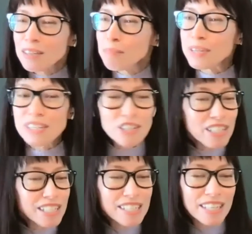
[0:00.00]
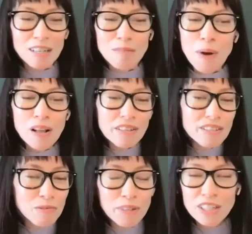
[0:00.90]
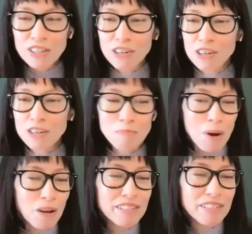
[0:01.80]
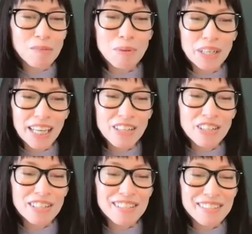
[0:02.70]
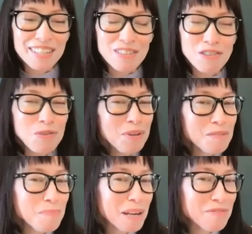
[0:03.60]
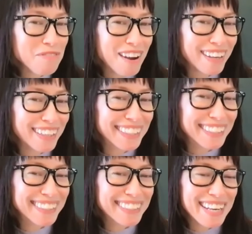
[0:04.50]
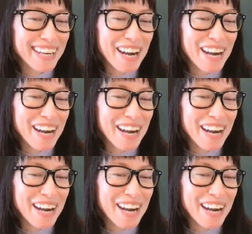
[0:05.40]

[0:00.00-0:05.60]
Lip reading: positions in policy research, policy communications that students might find